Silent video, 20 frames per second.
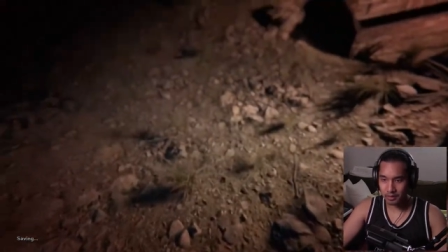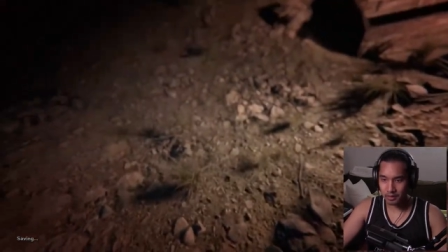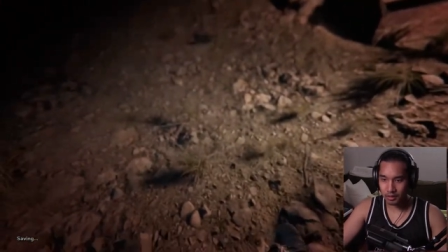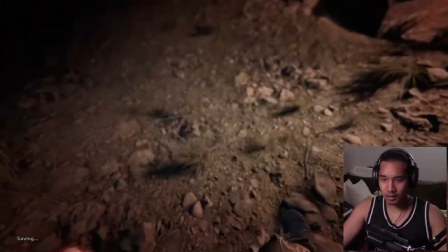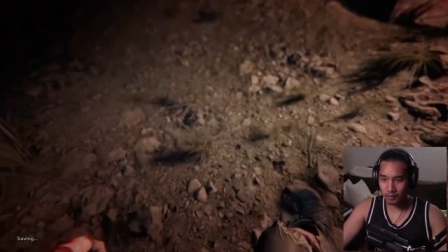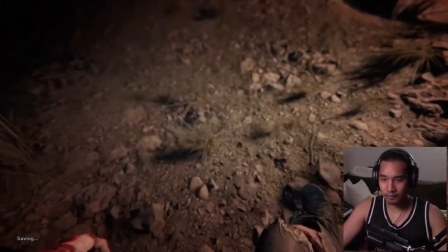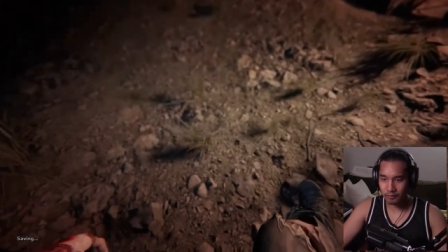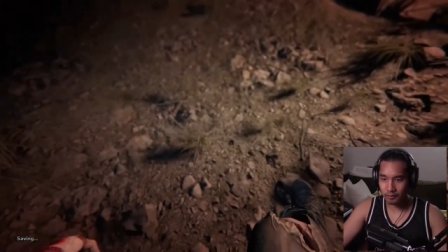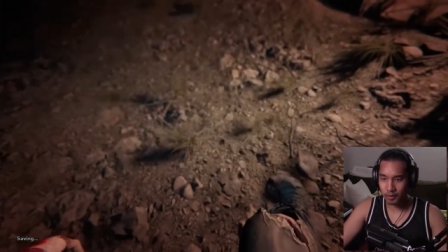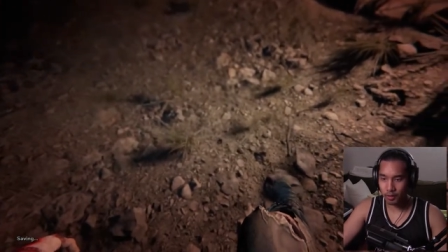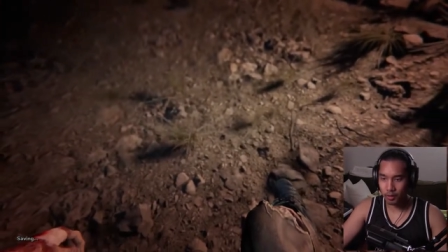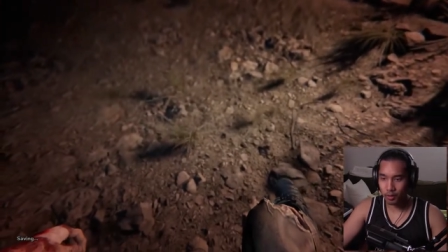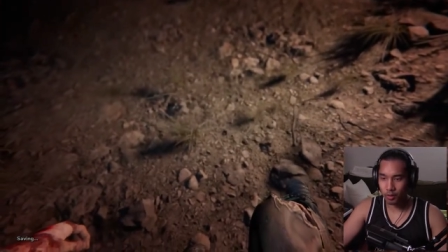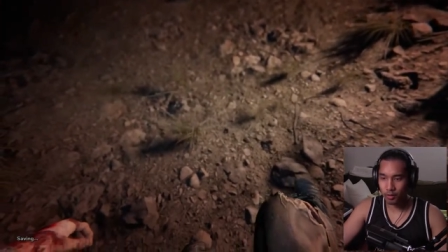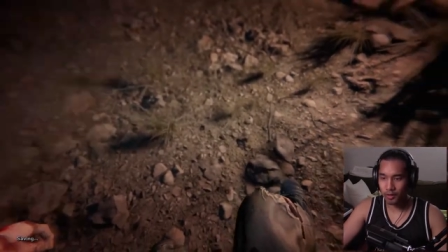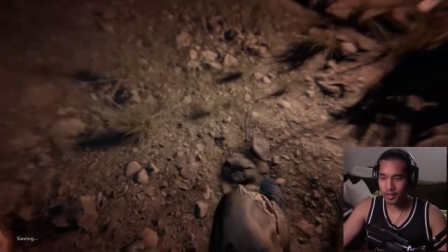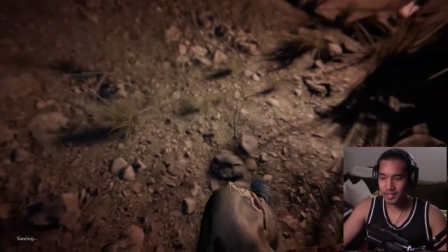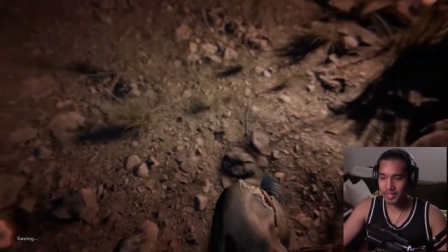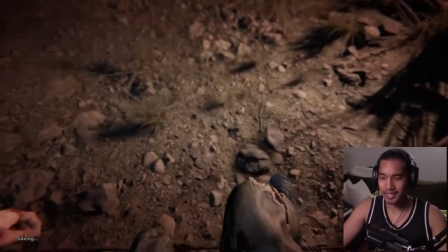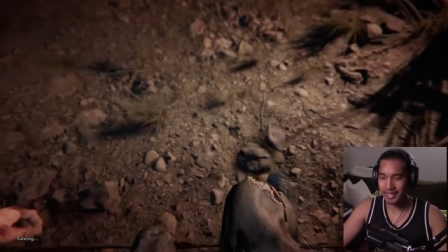Of
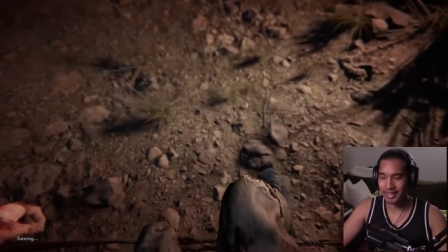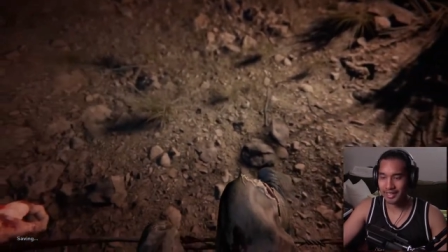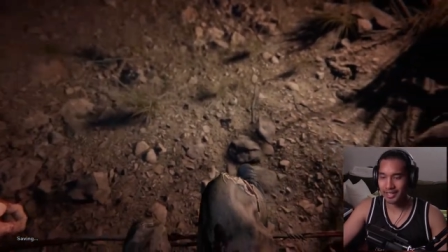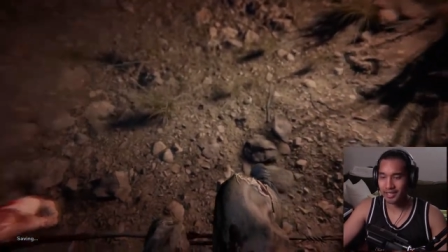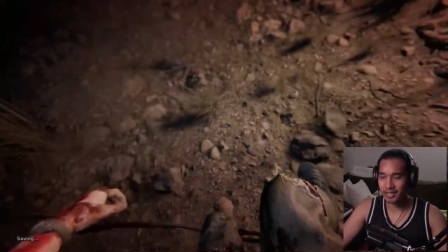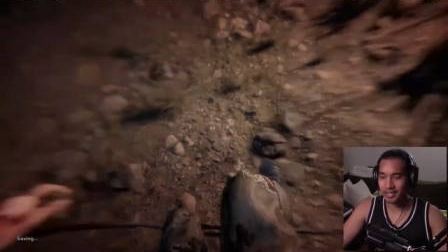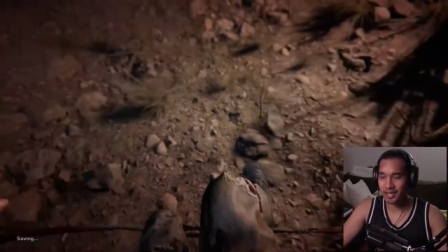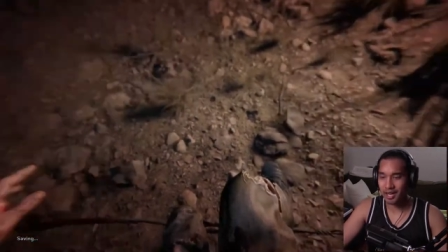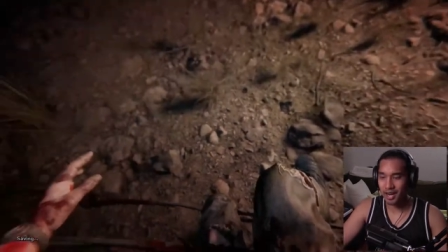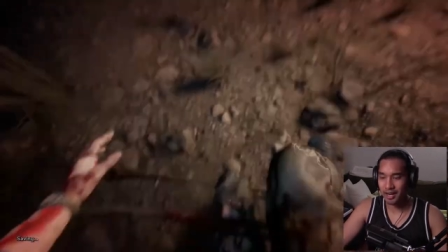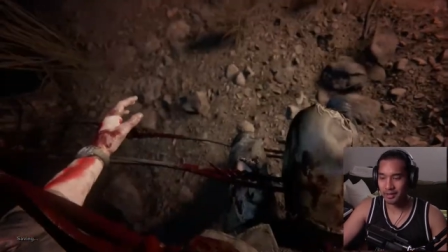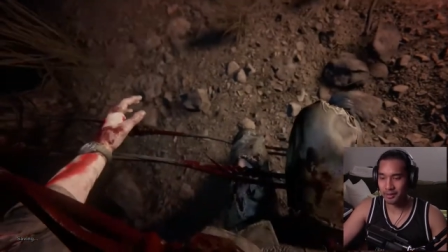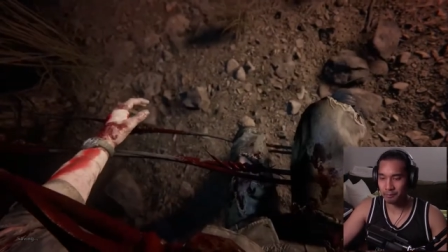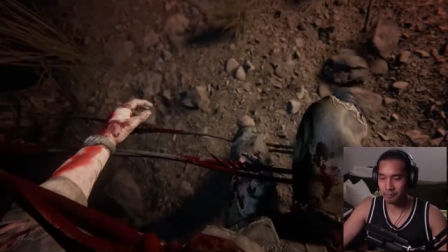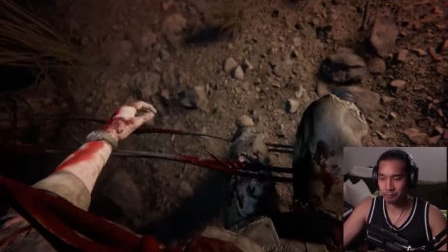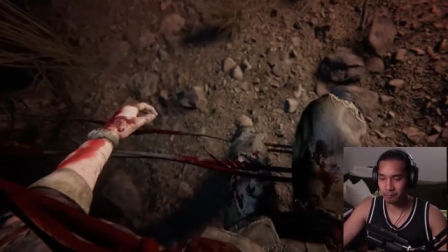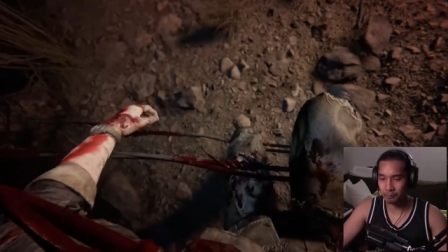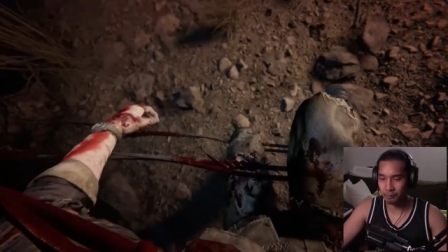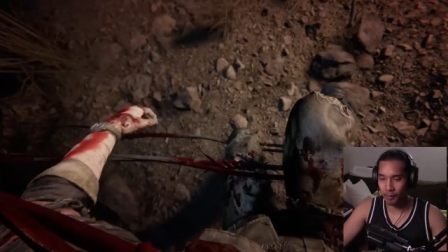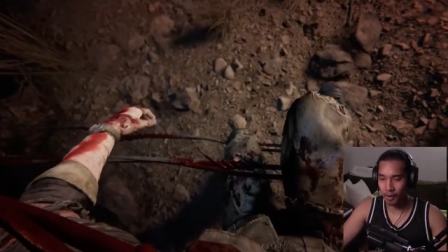course I get caught in
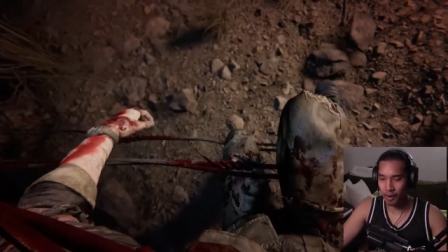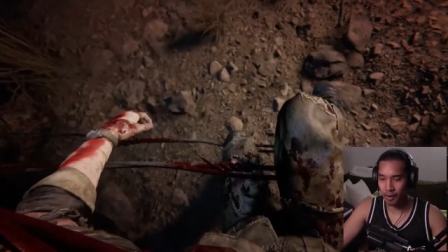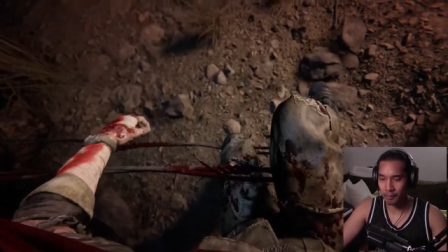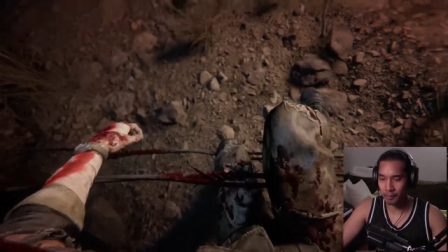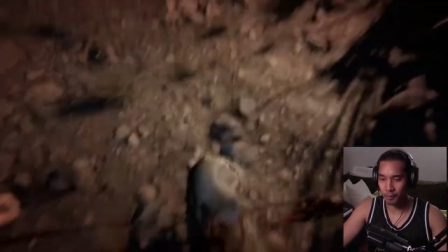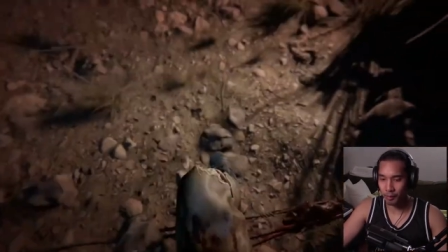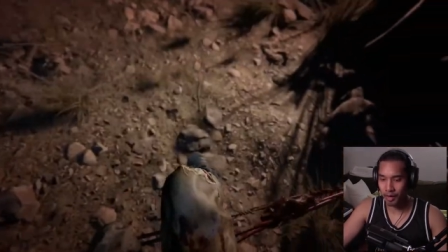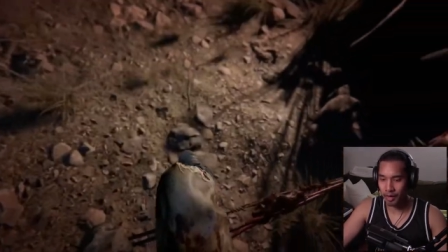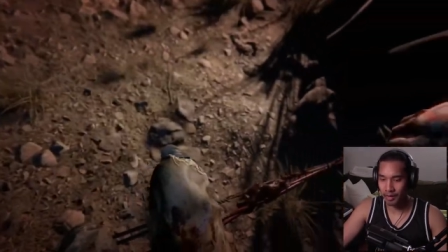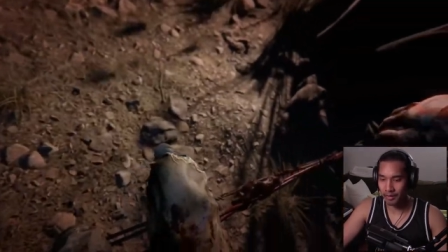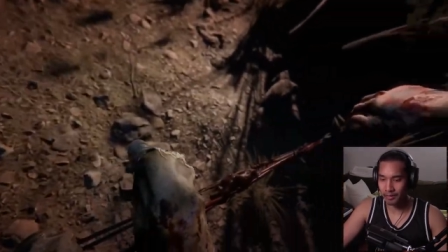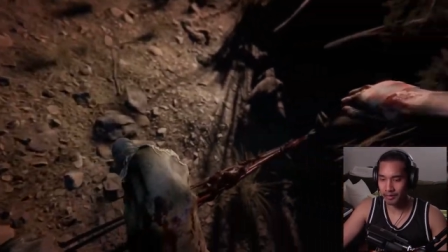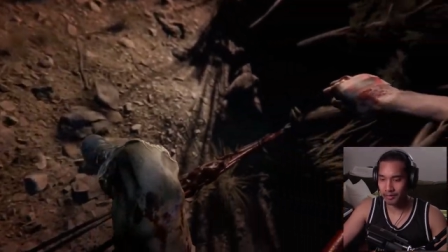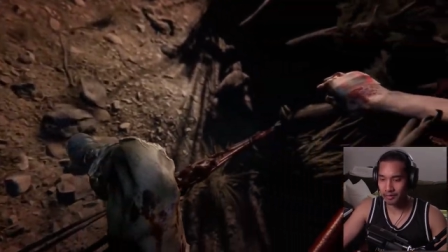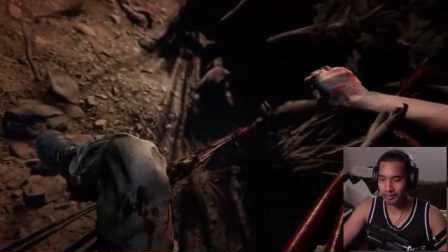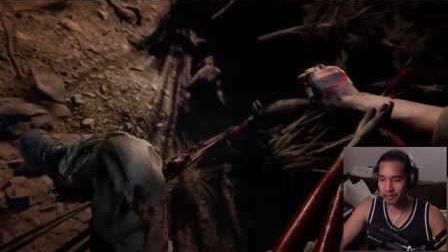barbed wire.